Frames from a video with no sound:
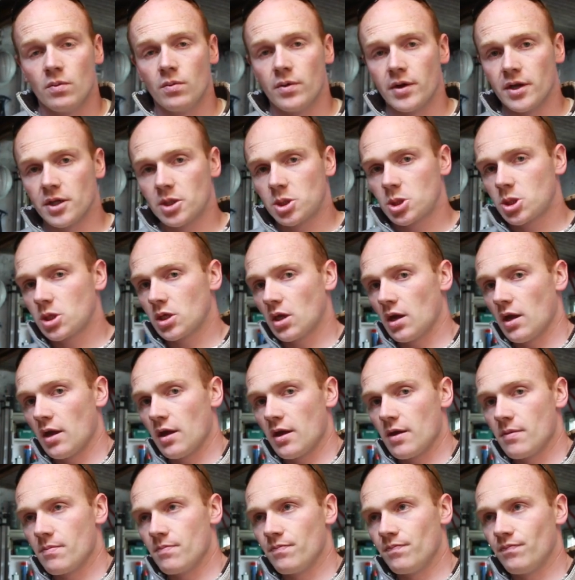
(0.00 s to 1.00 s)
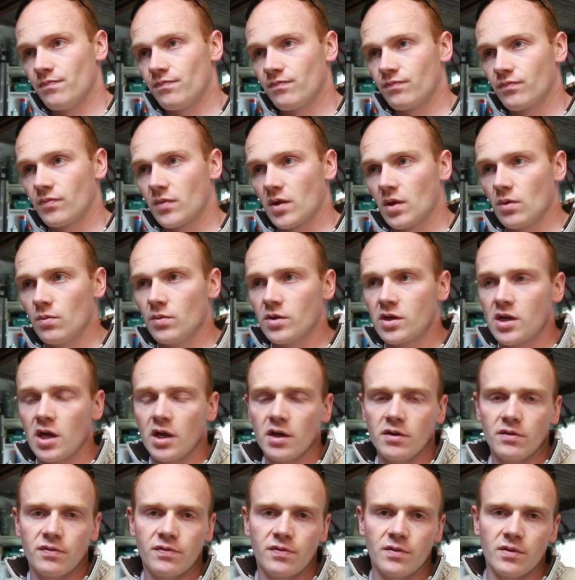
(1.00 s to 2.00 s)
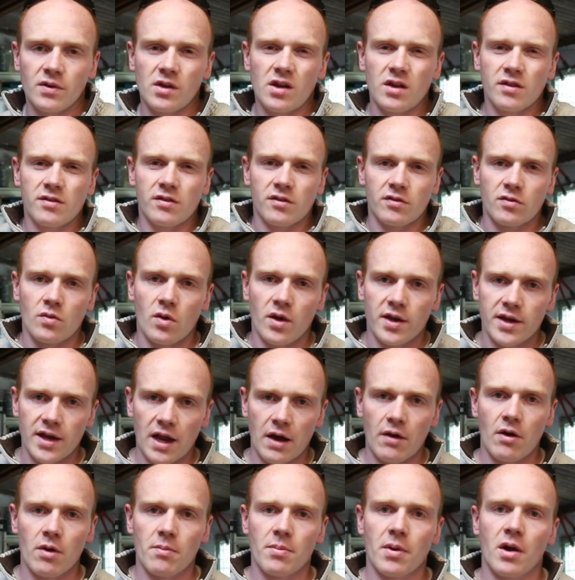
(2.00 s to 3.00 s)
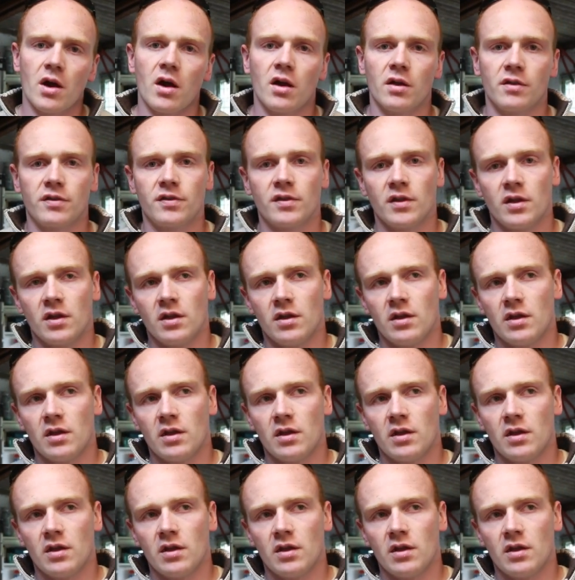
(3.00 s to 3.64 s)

which would kind of, because it's quite a narrow path,